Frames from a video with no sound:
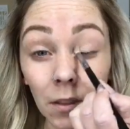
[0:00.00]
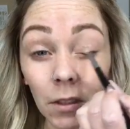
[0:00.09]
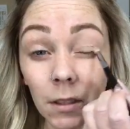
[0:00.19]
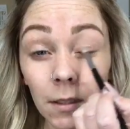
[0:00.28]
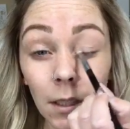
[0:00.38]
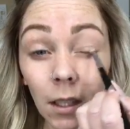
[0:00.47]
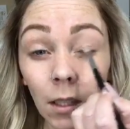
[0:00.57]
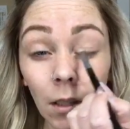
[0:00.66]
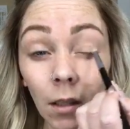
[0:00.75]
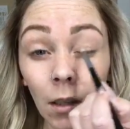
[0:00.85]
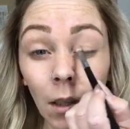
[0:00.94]
even see
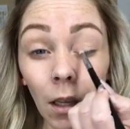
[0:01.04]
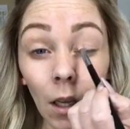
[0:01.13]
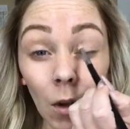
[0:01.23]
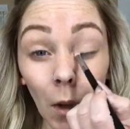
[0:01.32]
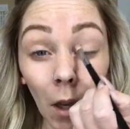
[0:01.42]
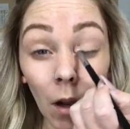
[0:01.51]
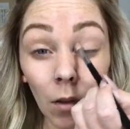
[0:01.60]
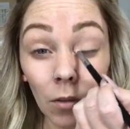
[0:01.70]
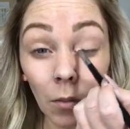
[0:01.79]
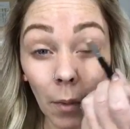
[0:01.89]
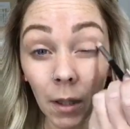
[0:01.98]
and going all
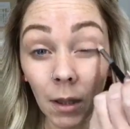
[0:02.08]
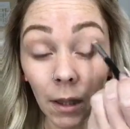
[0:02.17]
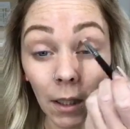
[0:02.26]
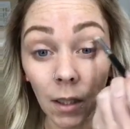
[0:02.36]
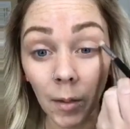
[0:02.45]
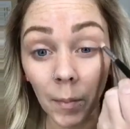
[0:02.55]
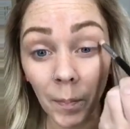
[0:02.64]
over my lid.